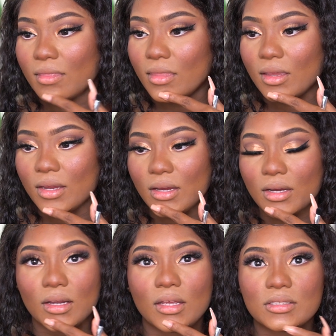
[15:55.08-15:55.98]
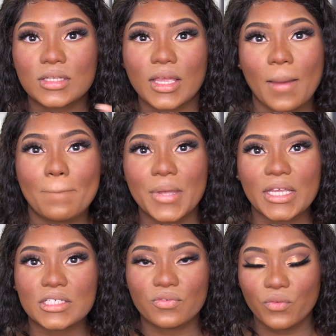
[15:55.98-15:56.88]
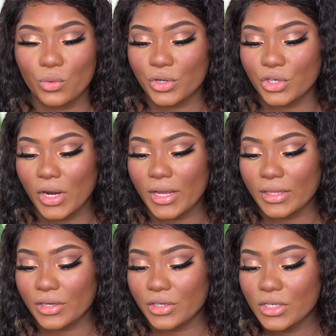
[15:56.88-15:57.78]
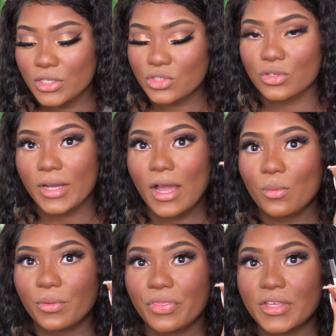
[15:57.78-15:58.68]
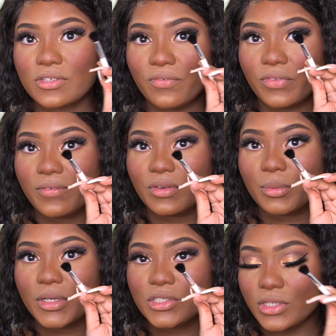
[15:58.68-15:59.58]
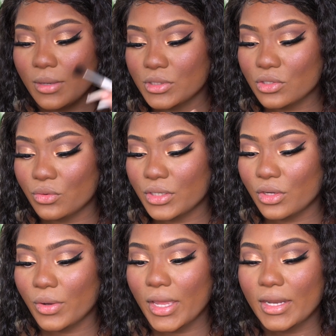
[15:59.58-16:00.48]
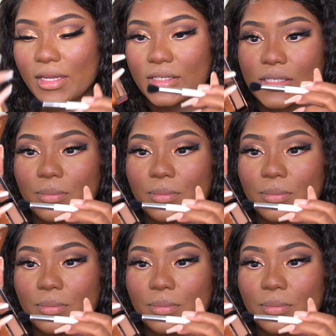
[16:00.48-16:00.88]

there. It's like a base for your highlighter. So now with this fluffy brush, I'm just going to go ahead and